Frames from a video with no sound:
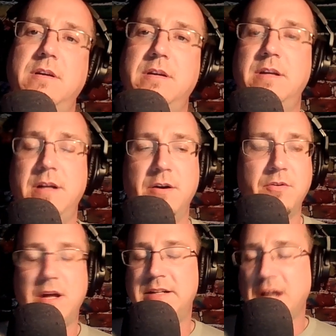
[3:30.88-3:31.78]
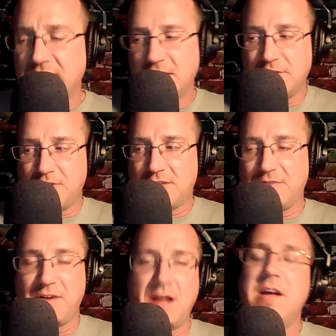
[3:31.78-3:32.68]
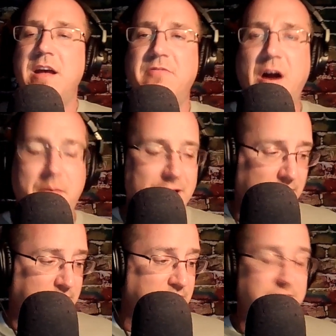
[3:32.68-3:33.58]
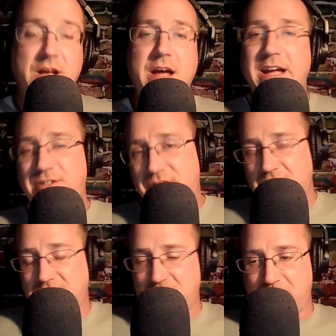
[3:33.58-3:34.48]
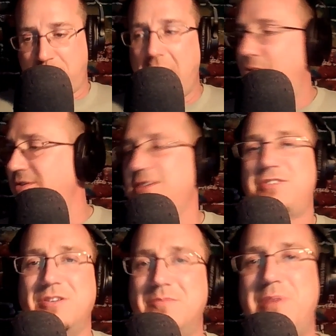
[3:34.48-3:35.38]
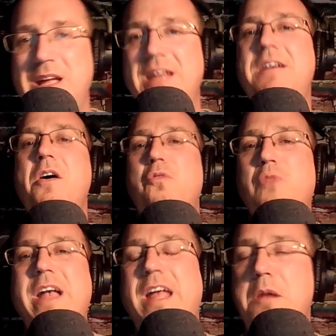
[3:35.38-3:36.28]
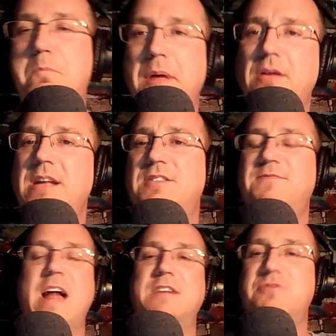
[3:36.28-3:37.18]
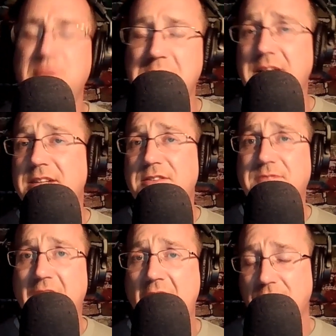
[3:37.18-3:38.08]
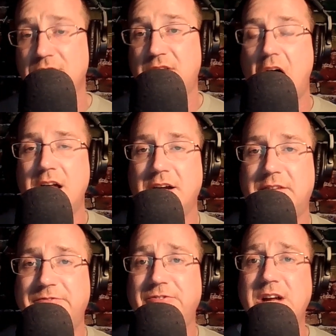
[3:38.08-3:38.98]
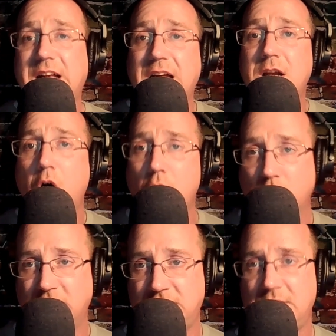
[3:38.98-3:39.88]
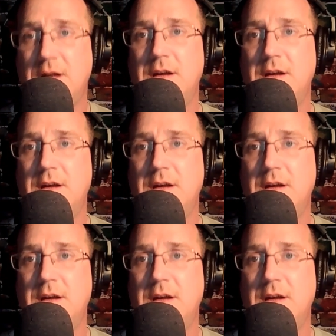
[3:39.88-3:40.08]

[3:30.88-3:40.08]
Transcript: You know, it doesn't address the environmental issues. It's just that the powers that shouldn't be rake in billions, if not trillions of dollars on a freaking hoax.